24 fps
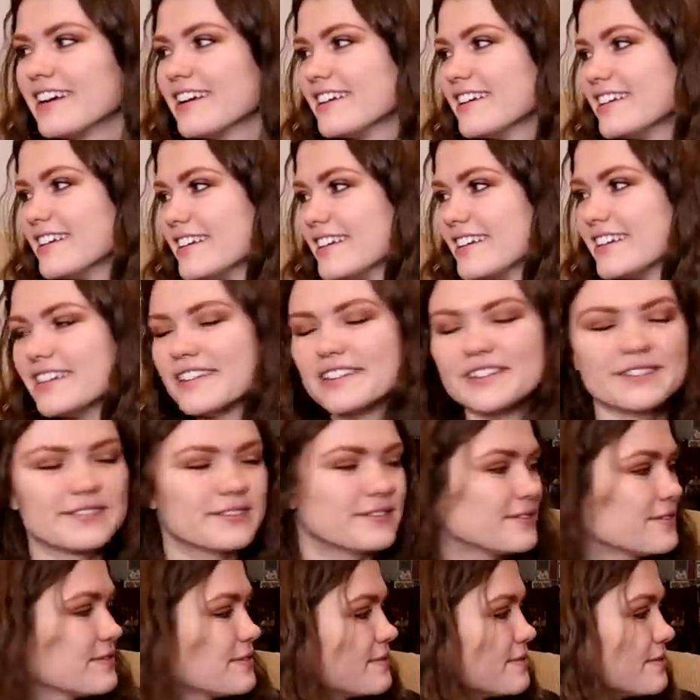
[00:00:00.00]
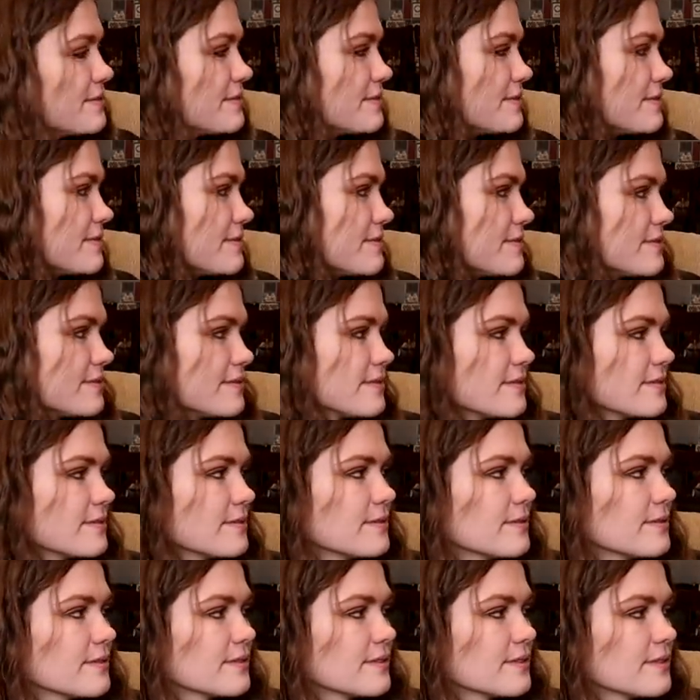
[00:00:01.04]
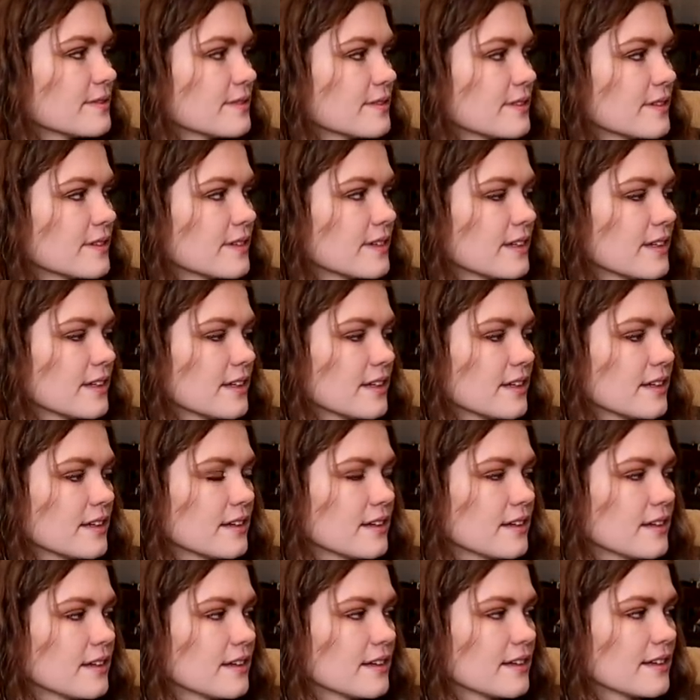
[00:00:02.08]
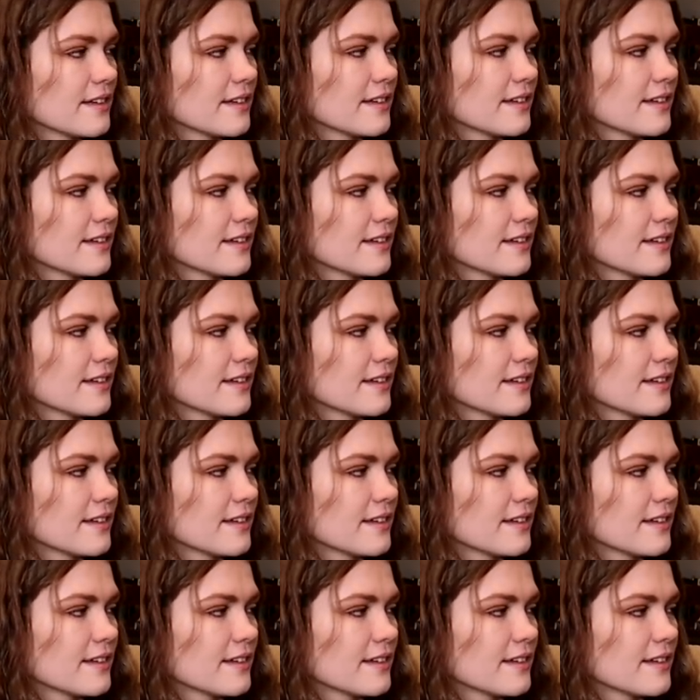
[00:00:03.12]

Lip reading: No words are spoken by the person on screen.